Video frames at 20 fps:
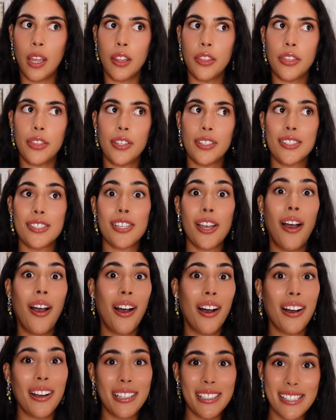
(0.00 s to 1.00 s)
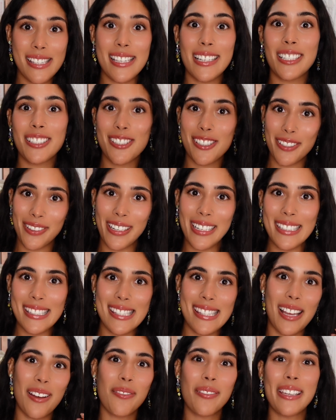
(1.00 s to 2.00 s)
the toxic traits
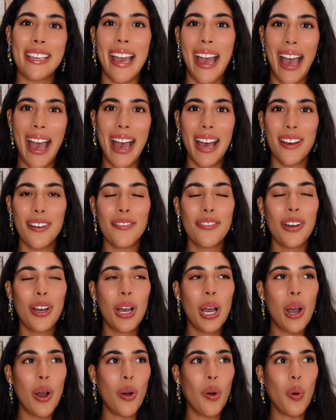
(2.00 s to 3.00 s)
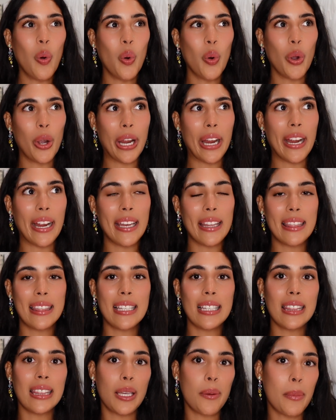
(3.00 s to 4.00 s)
that we have or
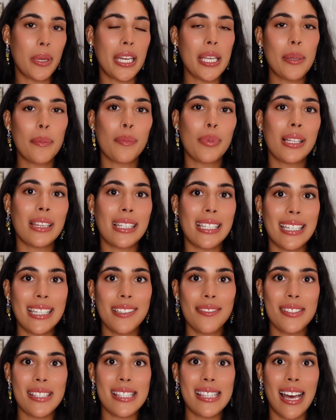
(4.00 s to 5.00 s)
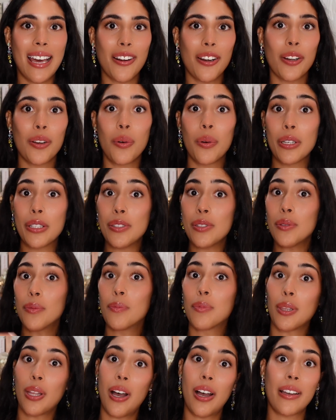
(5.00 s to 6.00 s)
the limiting beliefs that are going to
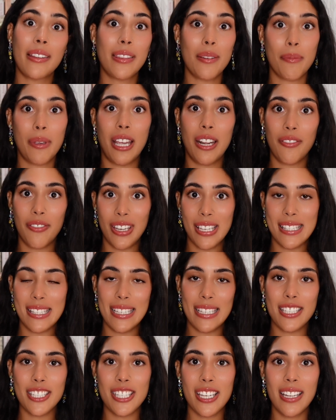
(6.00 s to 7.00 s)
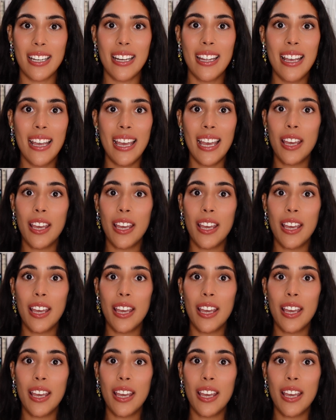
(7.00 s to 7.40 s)
block the manifestation,